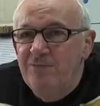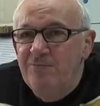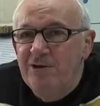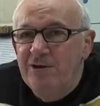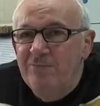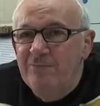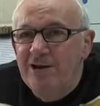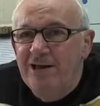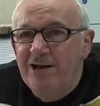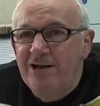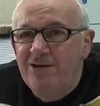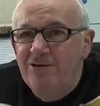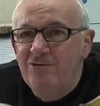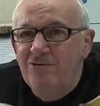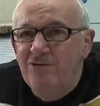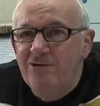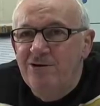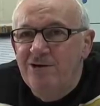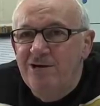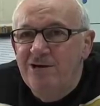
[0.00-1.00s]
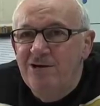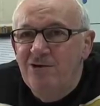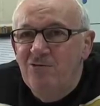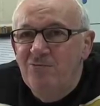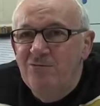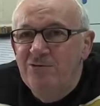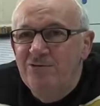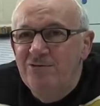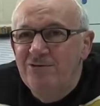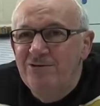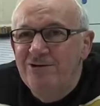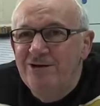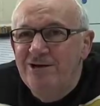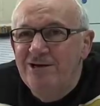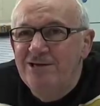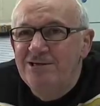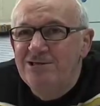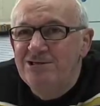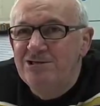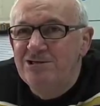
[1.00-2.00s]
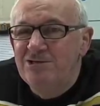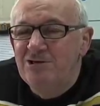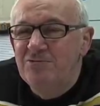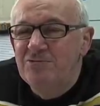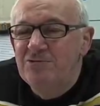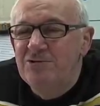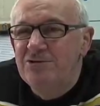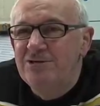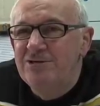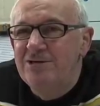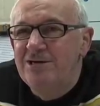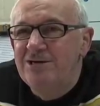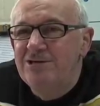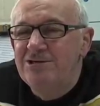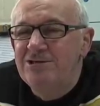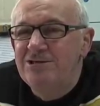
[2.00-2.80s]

I bring my granddaughter in to help me doing that. She loves doing that.